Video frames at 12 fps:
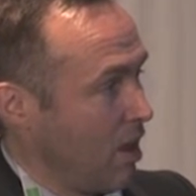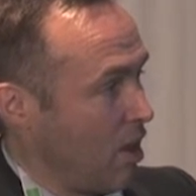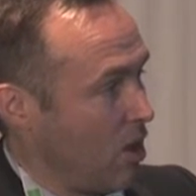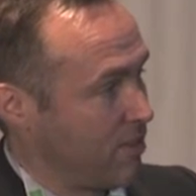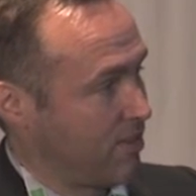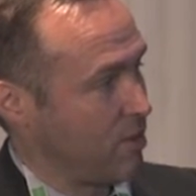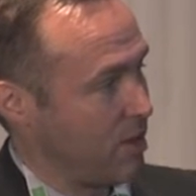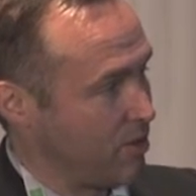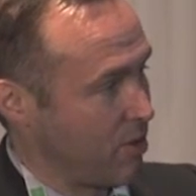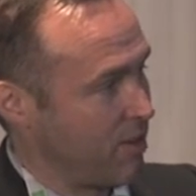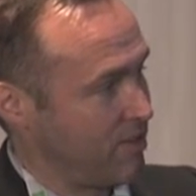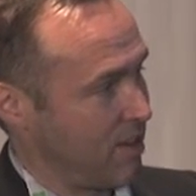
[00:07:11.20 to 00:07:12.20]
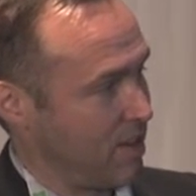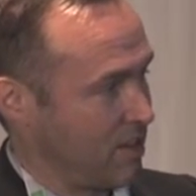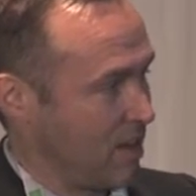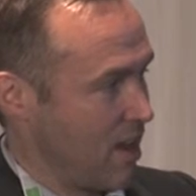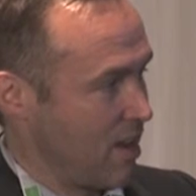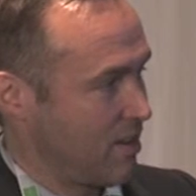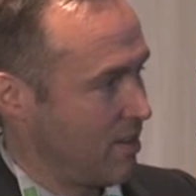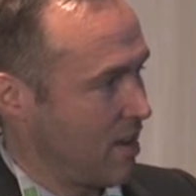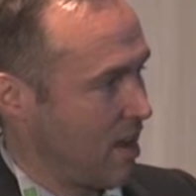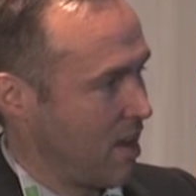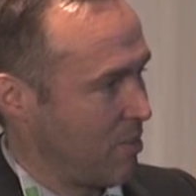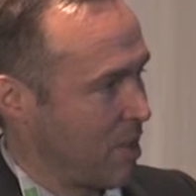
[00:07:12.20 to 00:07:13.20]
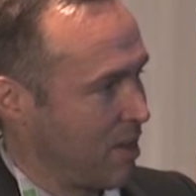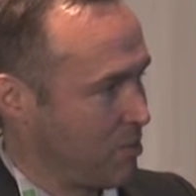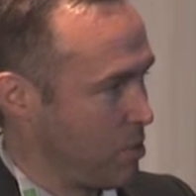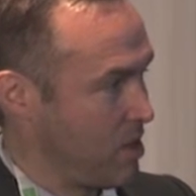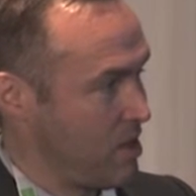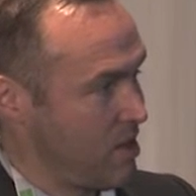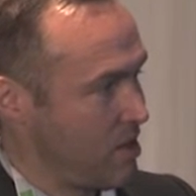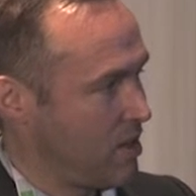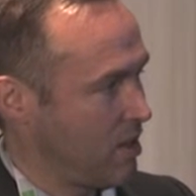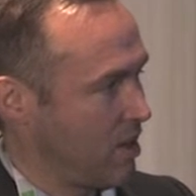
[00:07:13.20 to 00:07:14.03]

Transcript: also interesting that as we